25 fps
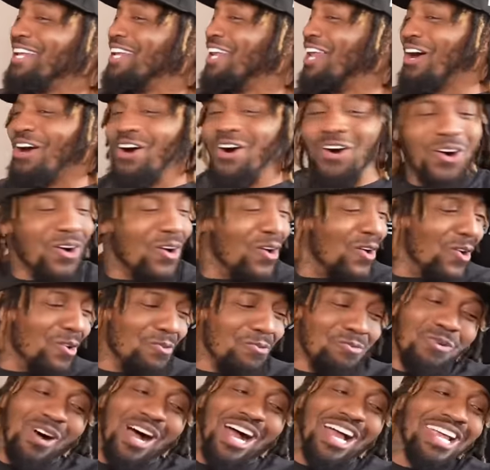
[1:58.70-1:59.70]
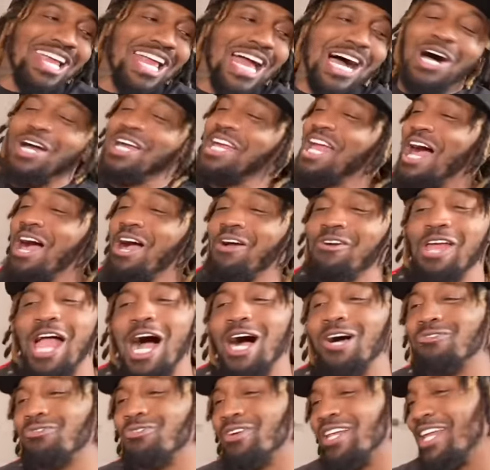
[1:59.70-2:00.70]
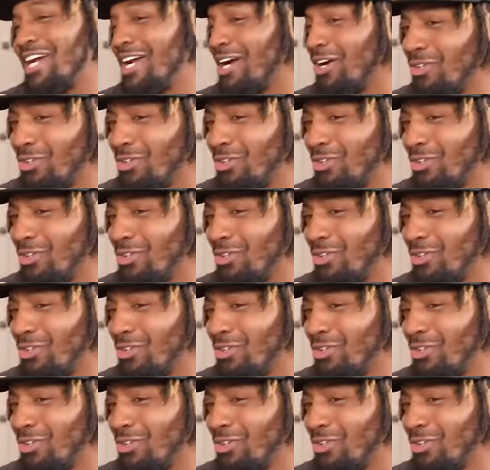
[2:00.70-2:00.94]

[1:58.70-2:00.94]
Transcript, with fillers: no, boy, y'all, y'all, y'all really gonna